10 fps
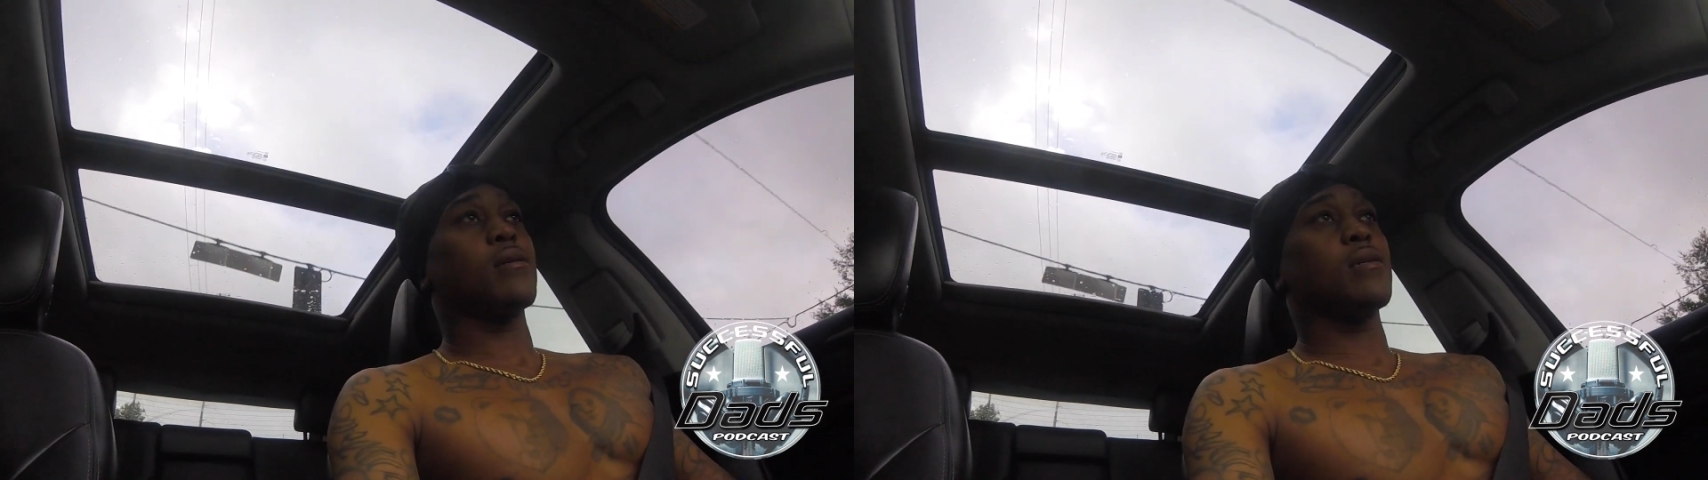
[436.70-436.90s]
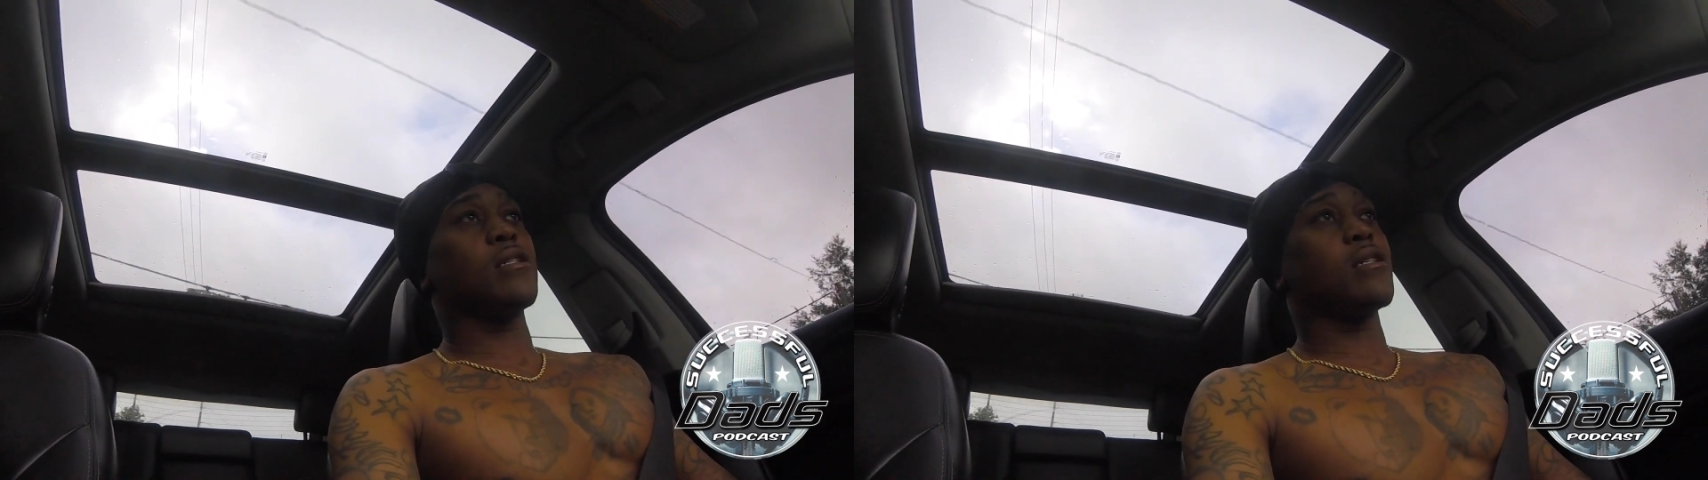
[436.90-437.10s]

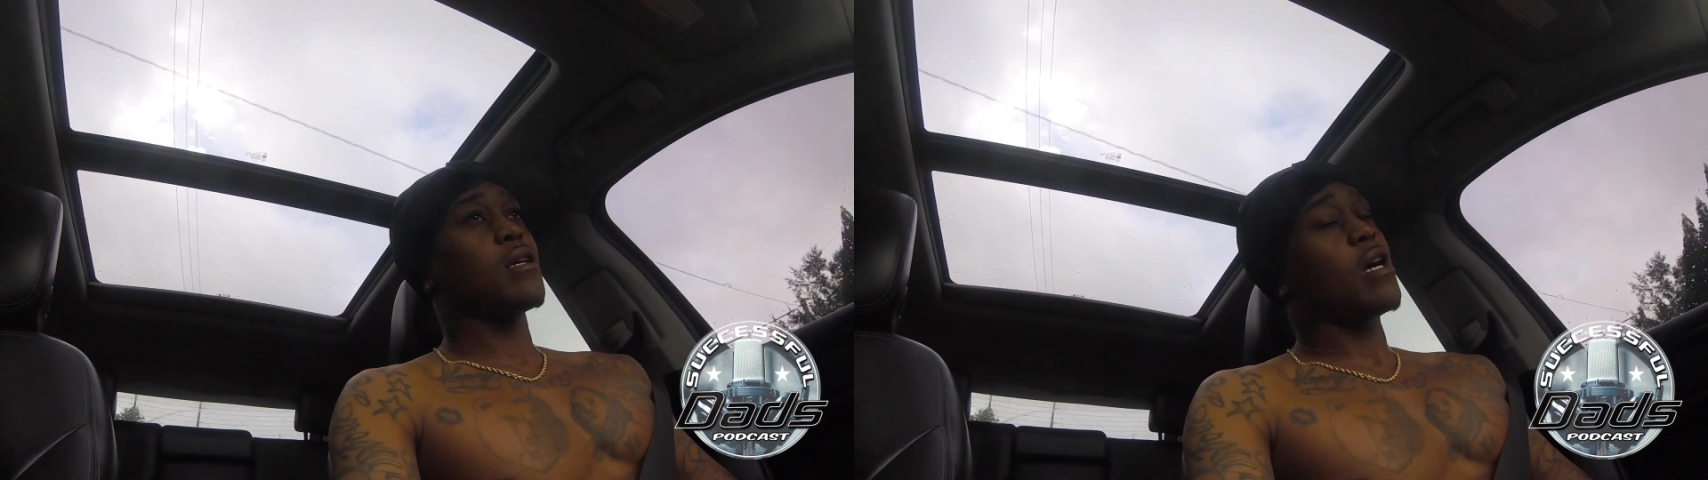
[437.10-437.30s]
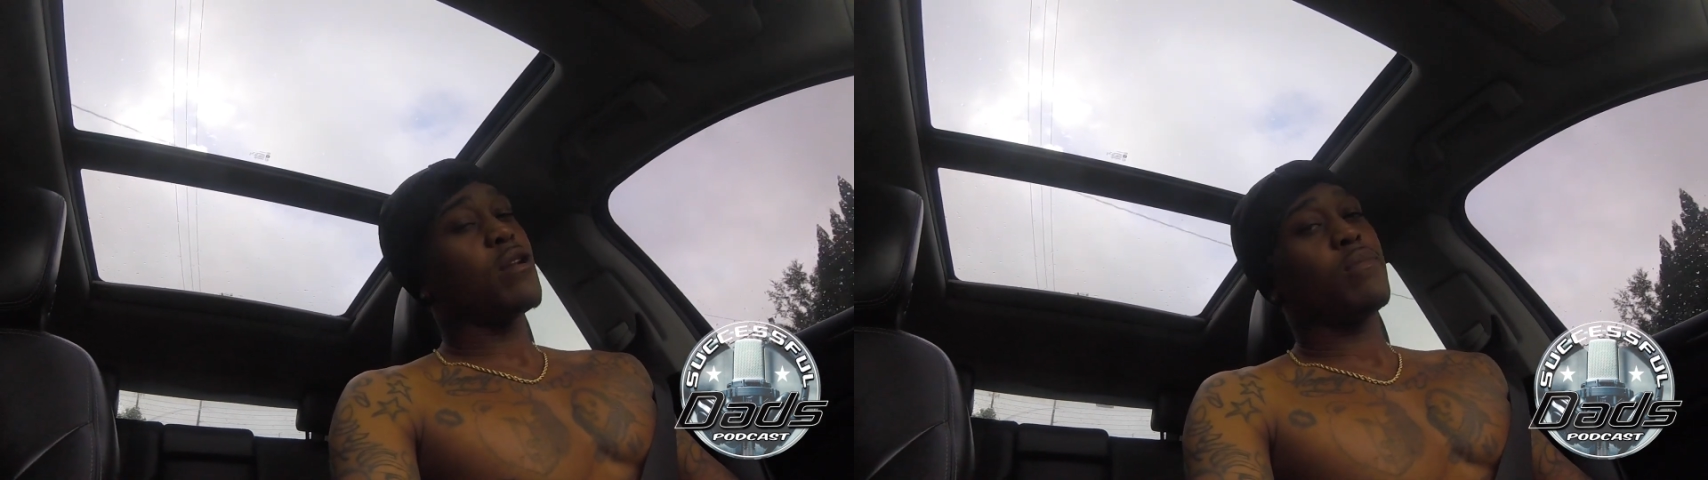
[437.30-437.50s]
But you
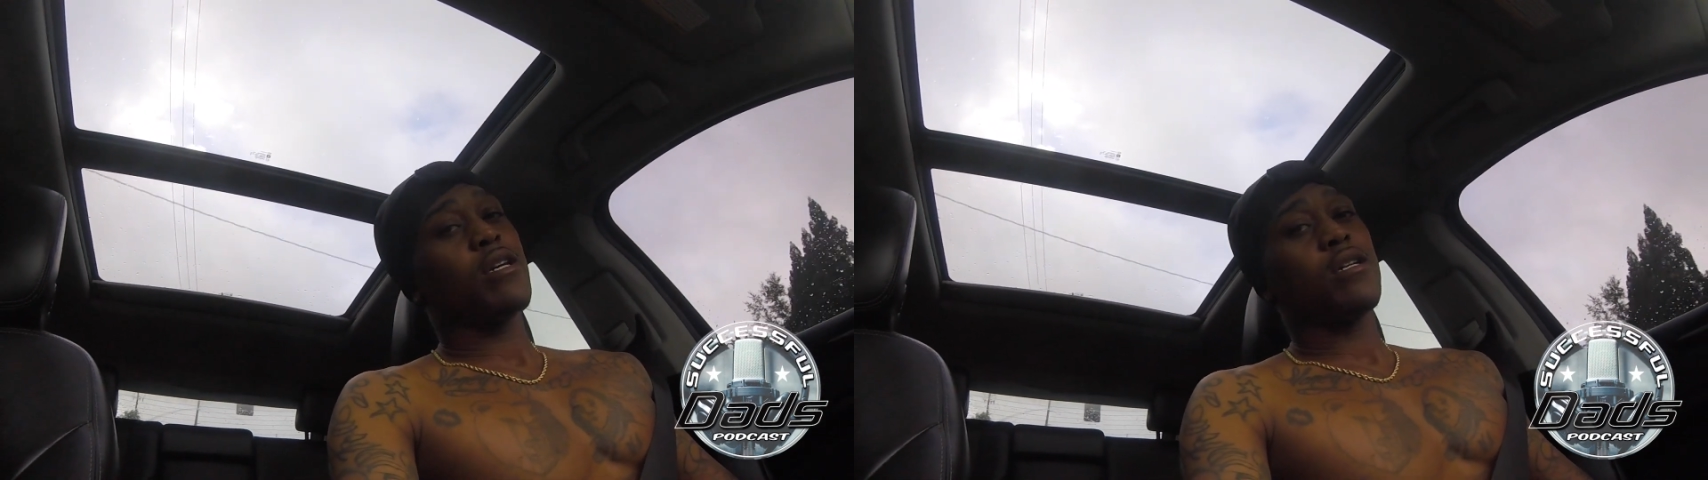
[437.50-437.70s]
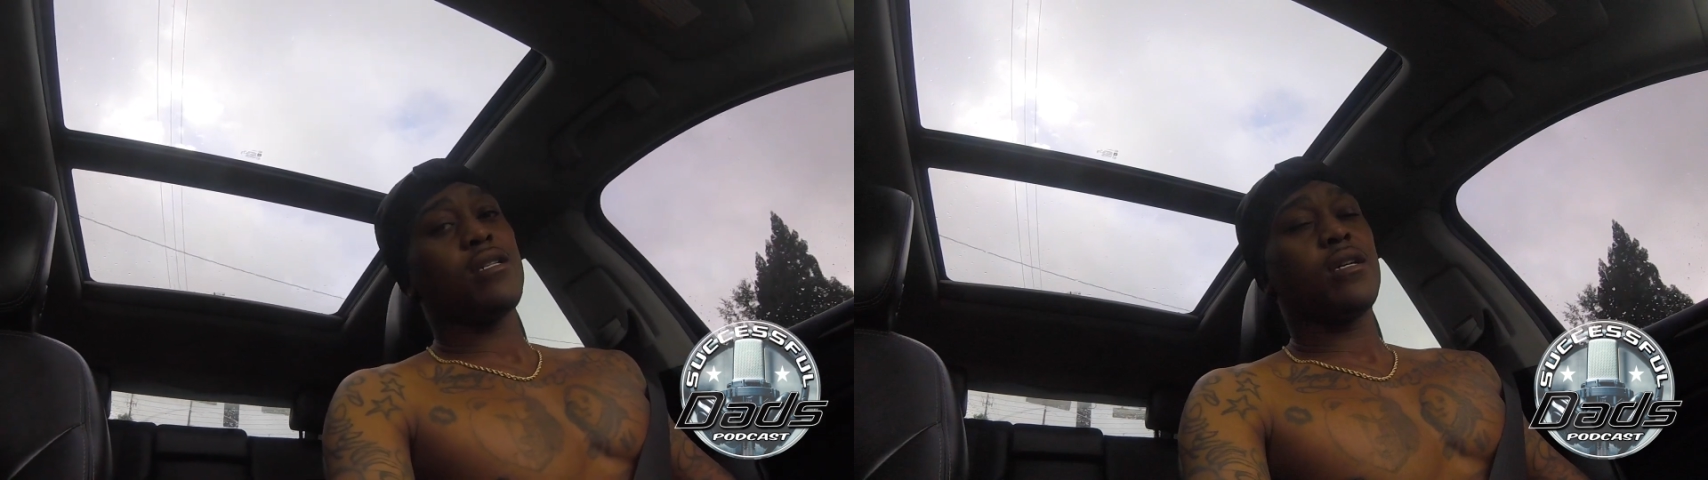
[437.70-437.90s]
gotta be
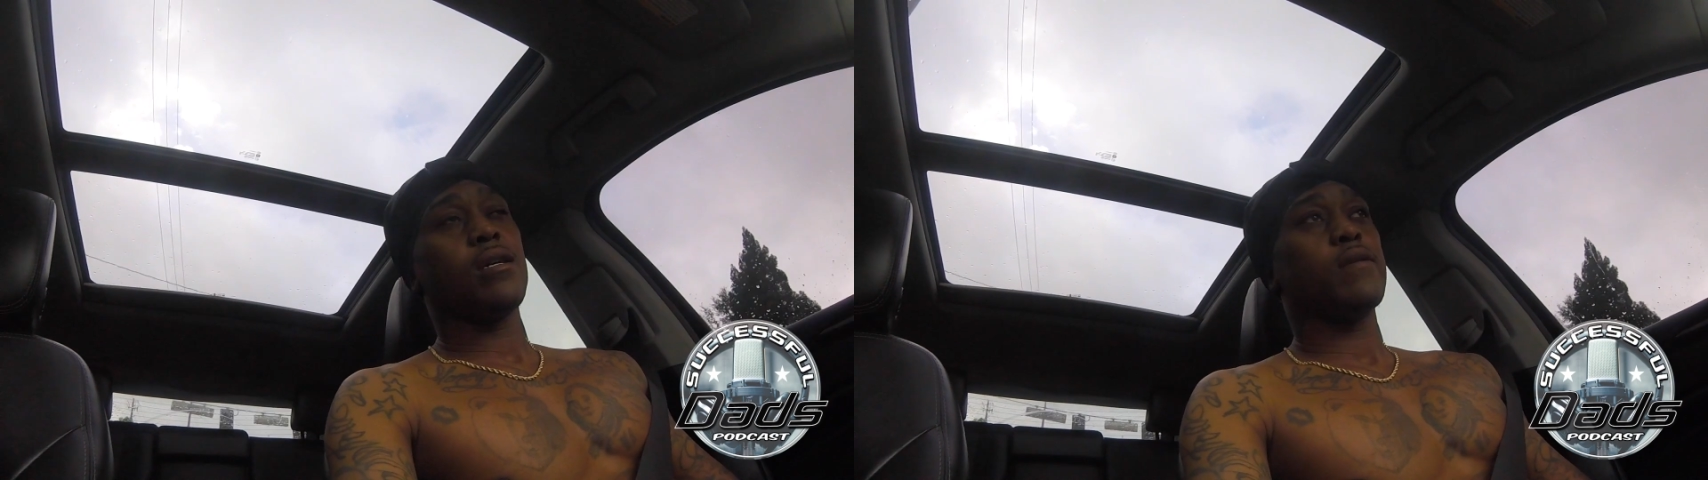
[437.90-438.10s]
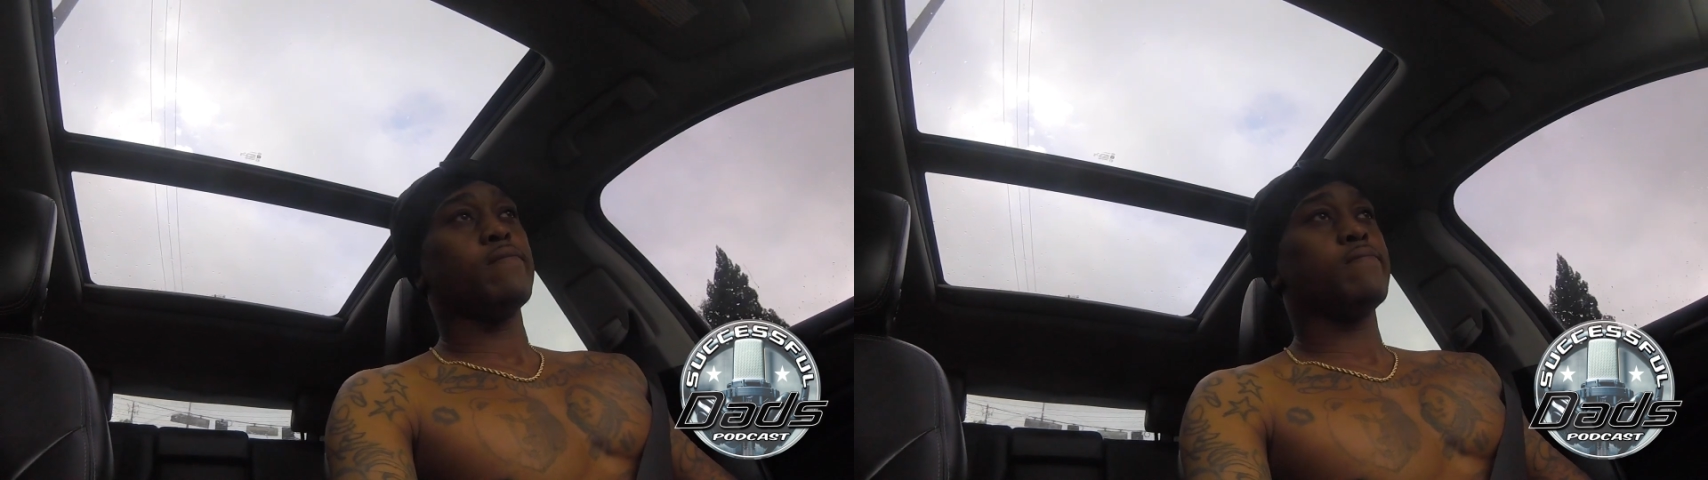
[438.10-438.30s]
in
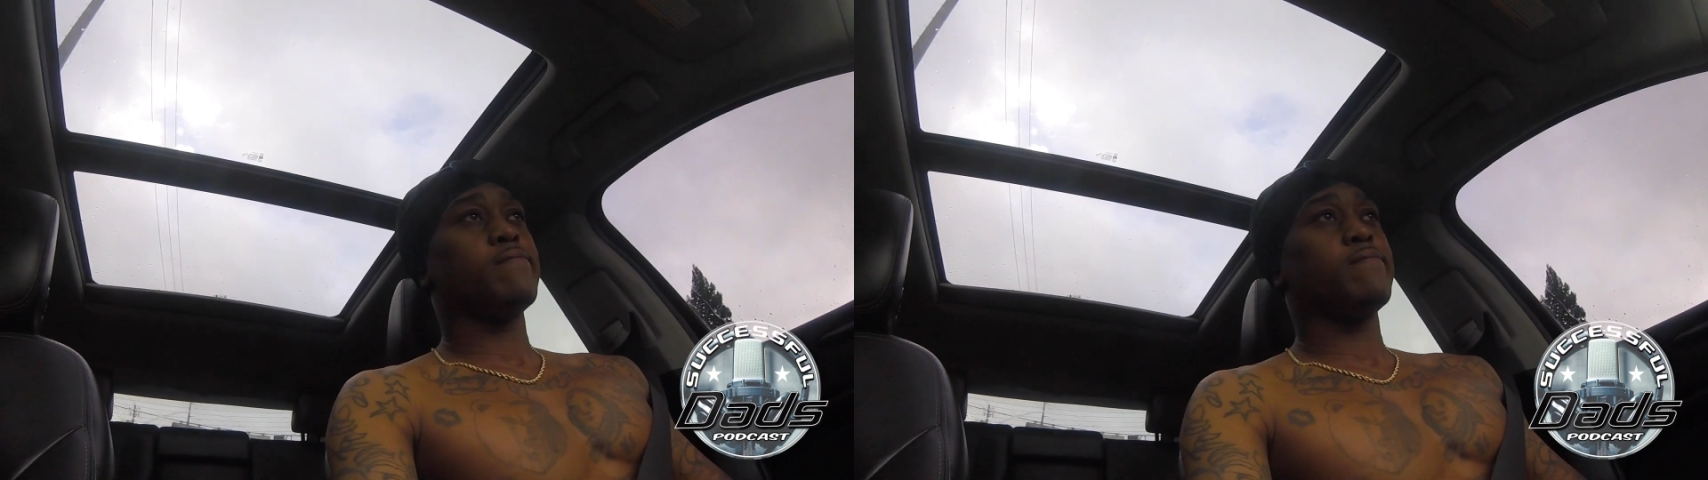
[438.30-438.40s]
shape.